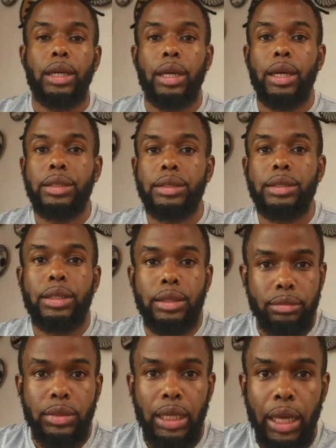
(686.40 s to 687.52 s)
And
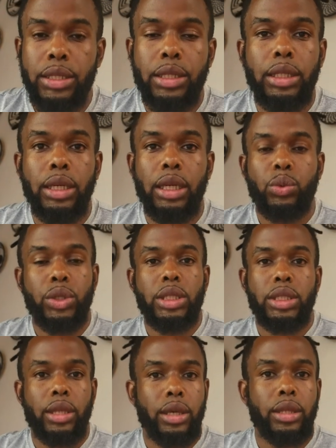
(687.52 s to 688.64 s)
lastly, and which is
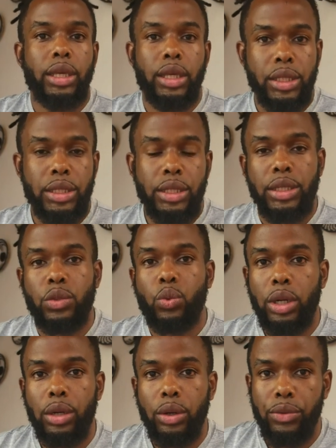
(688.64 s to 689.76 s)
I think the easiest
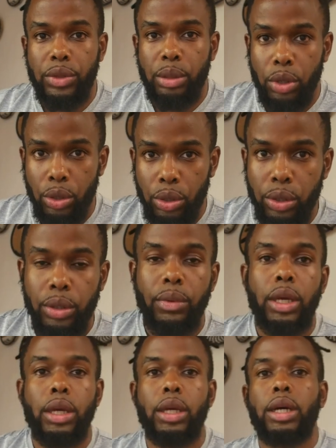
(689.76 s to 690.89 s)
one of them all,
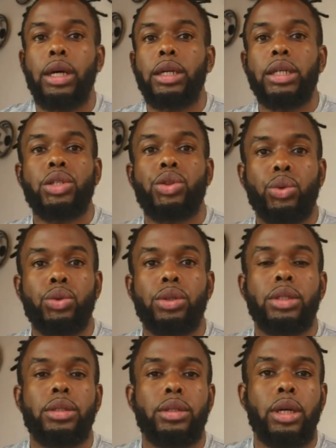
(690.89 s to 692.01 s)
is through
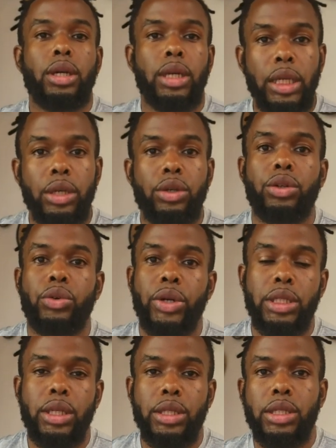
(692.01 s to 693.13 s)
legal
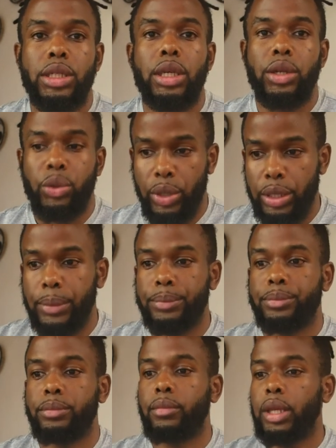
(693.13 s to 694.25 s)
residency in Rwanda.
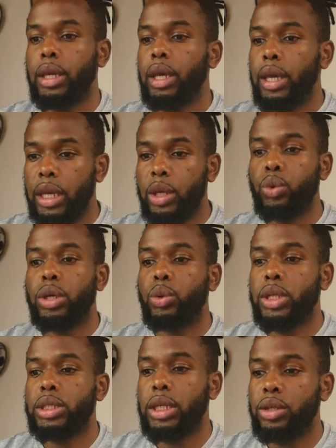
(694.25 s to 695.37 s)
Anyone who
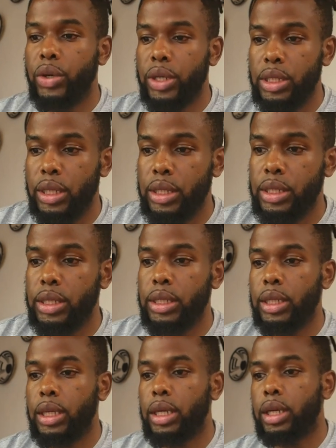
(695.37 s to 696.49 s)
has legal
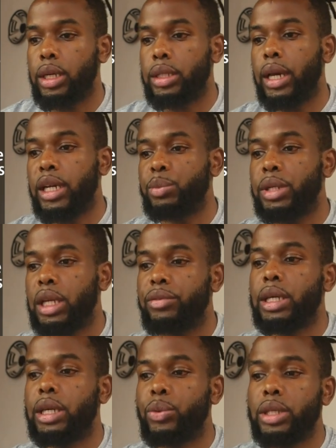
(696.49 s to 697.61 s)
residency and has been living
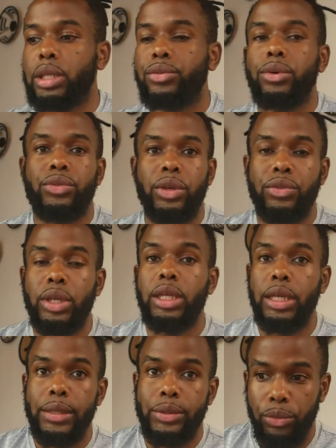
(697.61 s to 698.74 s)
in Rwanda for 15
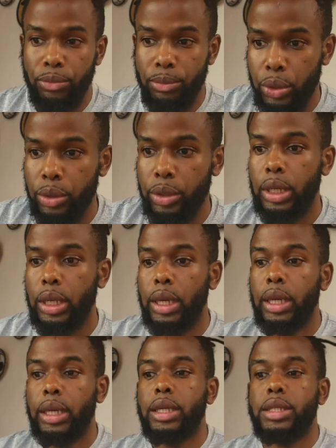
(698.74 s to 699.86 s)
years or more
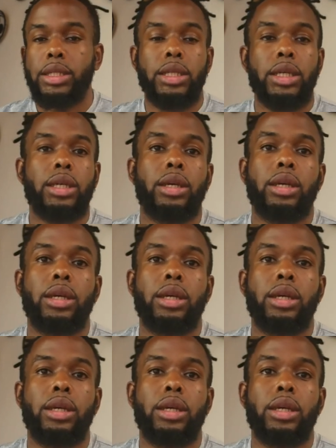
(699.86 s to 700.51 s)
can seek